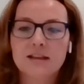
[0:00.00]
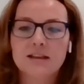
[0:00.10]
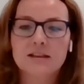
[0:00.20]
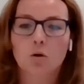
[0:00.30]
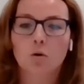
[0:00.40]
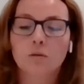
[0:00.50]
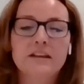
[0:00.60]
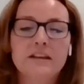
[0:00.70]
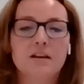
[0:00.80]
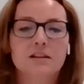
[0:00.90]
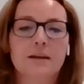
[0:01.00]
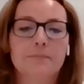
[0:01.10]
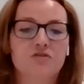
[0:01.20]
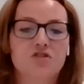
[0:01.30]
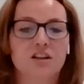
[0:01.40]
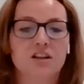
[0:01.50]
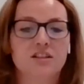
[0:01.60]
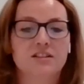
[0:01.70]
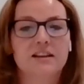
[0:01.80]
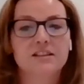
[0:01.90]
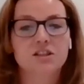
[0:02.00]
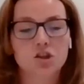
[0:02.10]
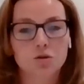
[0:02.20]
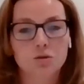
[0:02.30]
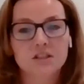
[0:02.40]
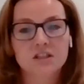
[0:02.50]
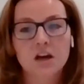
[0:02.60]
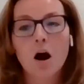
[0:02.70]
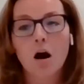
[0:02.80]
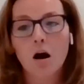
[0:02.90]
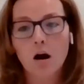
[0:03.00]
This is only a type of trust that is used